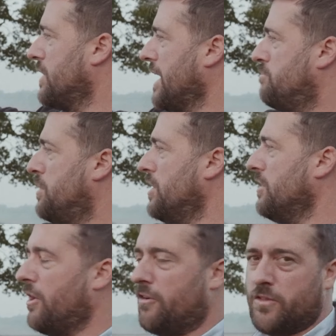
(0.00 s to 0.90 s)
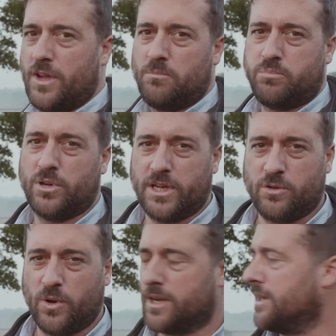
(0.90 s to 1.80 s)
will get burnt off pretty
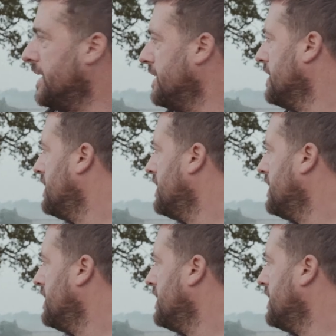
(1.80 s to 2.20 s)
quickly,